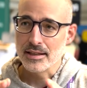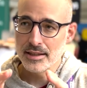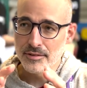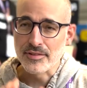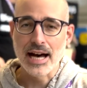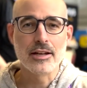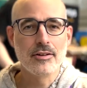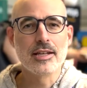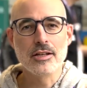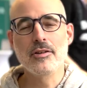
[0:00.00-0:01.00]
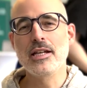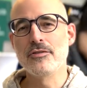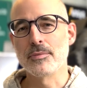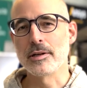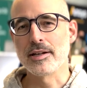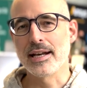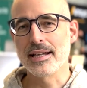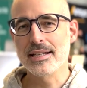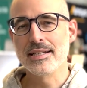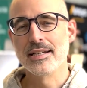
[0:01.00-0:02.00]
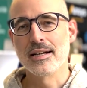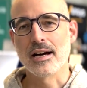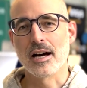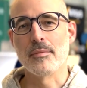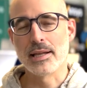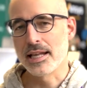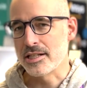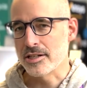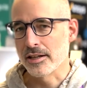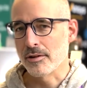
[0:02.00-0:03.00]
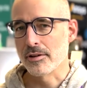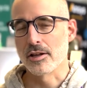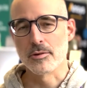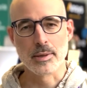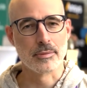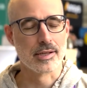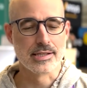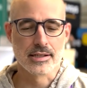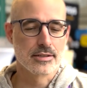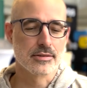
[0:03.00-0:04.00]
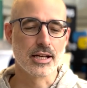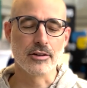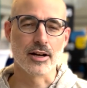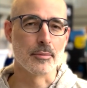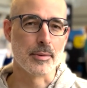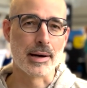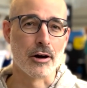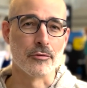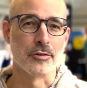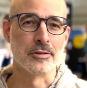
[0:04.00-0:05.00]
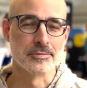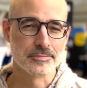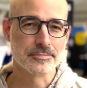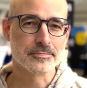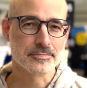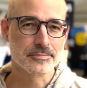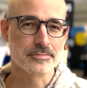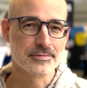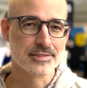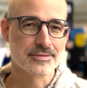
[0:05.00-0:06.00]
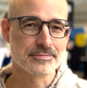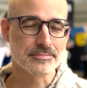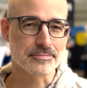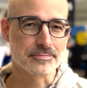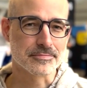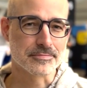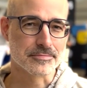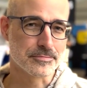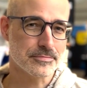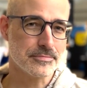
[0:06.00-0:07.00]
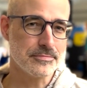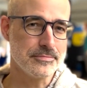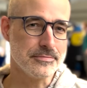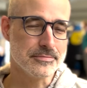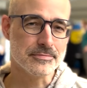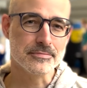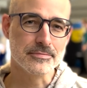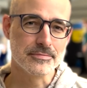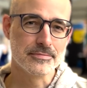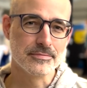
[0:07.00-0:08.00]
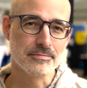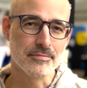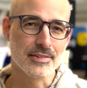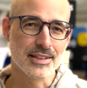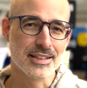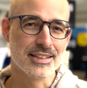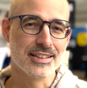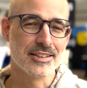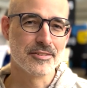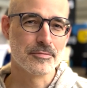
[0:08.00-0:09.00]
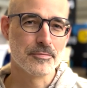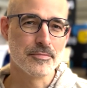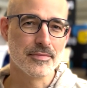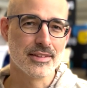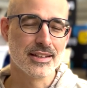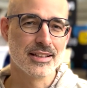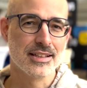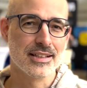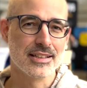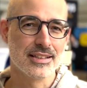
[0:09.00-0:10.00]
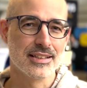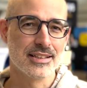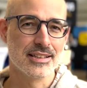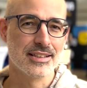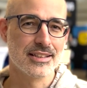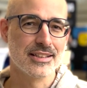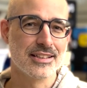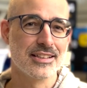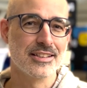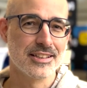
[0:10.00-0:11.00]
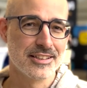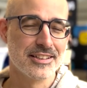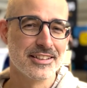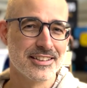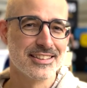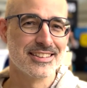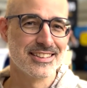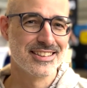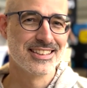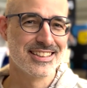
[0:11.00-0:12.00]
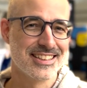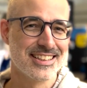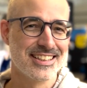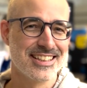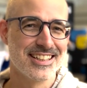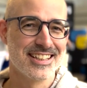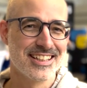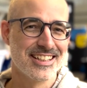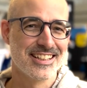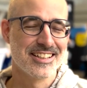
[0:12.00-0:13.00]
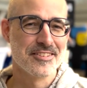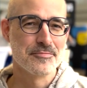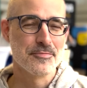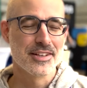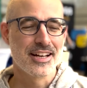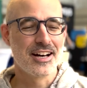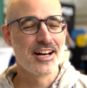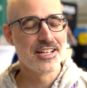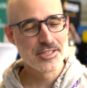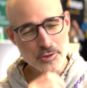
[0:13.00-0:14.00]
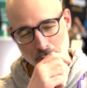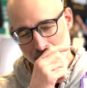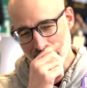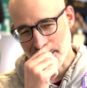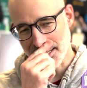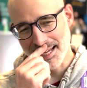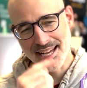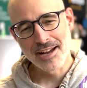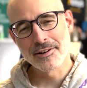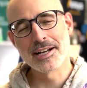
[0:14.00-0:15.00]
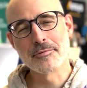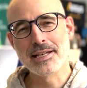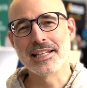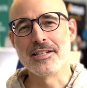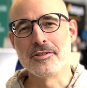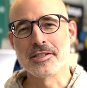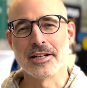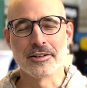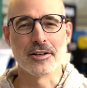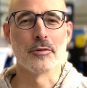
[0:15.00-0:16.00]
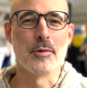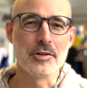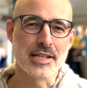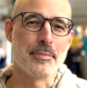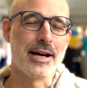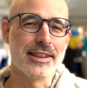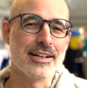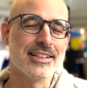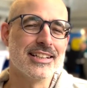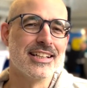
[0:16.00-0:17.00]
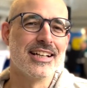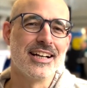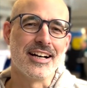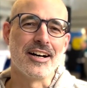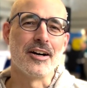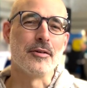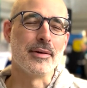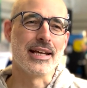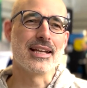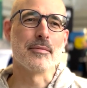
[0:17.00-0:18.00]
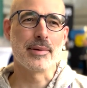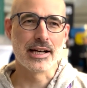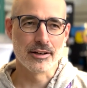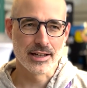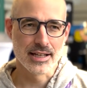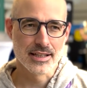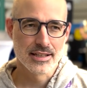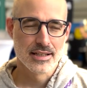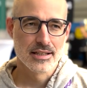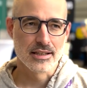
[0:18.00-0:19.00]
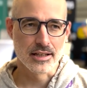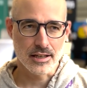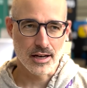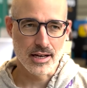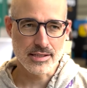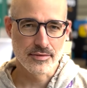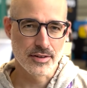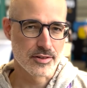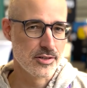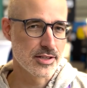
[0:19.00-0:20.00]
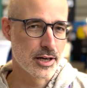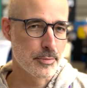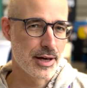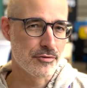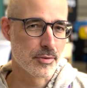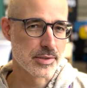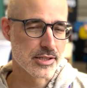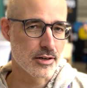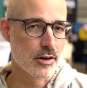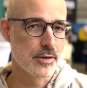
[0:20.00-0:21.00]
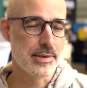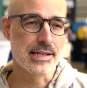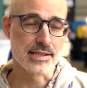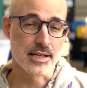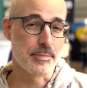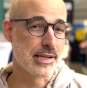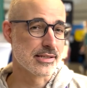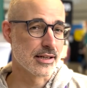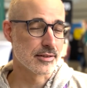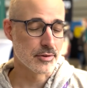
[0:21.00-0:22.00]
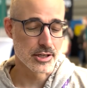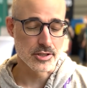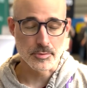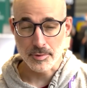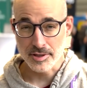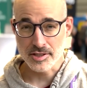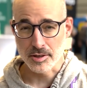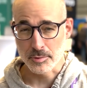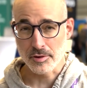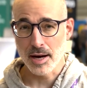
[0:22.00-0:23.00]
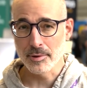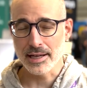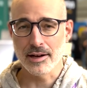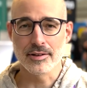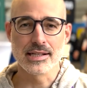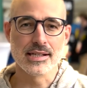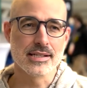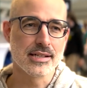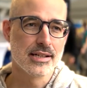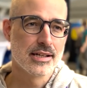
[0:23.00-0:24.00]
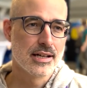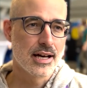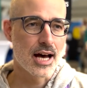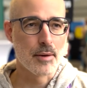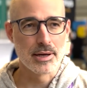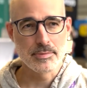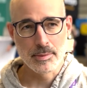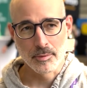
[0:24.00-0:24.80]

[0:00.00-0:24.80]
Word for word: the value that you need for your data, um, and then share that with other people. It's just incredibly powerful. Right. Um, you, you, told me briefly about the app that you're building for analyzing and comparing newsletter. Uh, could you tell us a little bit more about that? Uh, sure. Like I write a weekly newsletter called Mostly Pythons, uh, and comparing the cost of different newsletter platforms is hard because it depends on what your subscriber count is, how much people